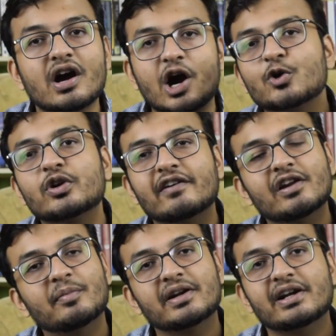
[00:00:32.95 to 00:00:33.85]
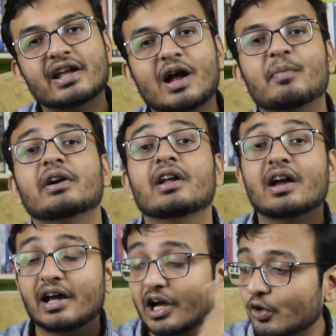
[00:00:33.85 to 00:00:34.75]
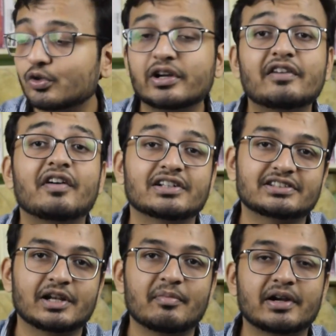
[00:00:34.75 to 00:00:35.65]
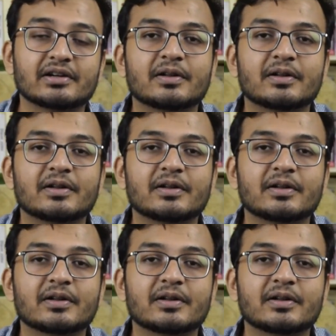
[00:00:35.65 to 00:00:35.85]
how to develop a reading habit and how to read faster and better.